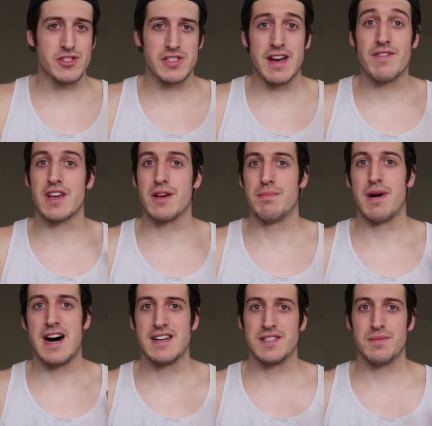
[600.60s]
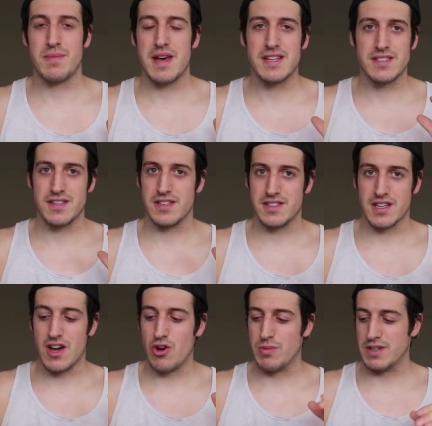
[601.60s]
just have the composite beds on the
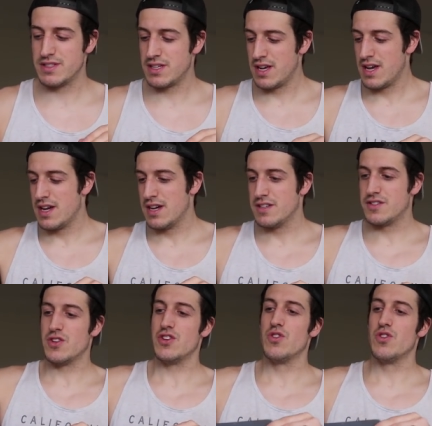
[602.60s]
Tacomas. So